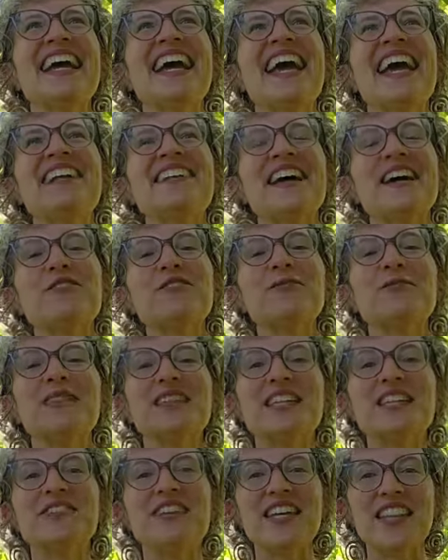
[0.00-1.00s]
And I will be
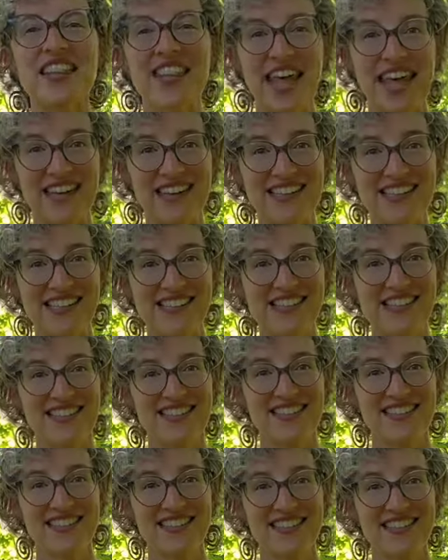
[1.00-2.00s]
giving thanks,
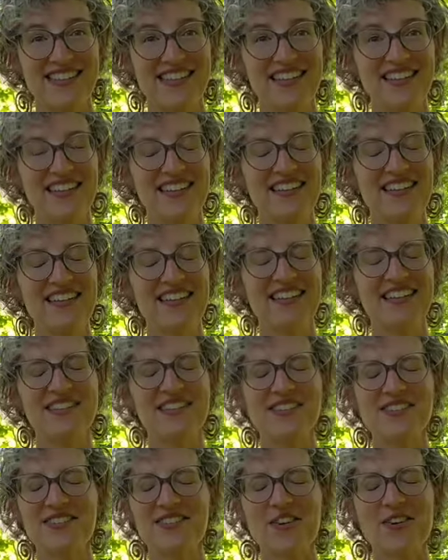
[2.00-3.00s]

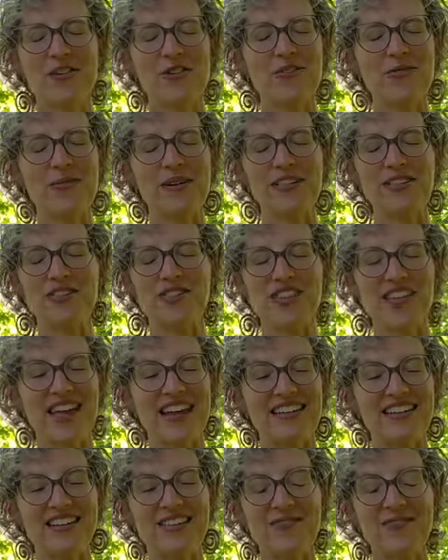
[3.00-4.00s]
so much
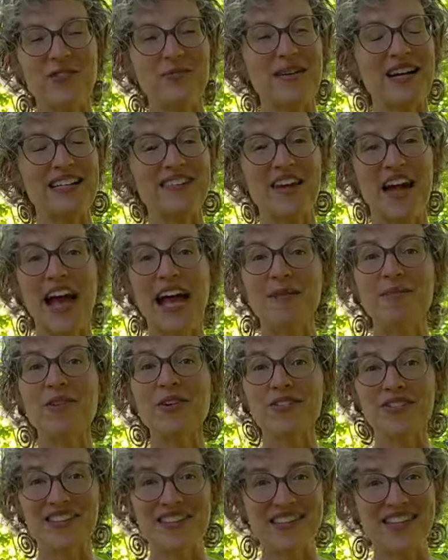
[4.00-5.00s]
thanks for my time
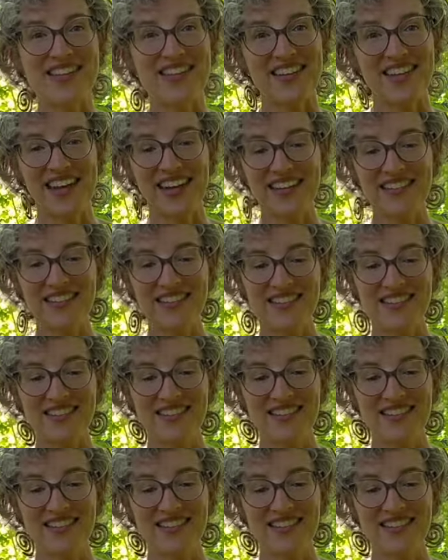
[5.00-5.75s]
on this land.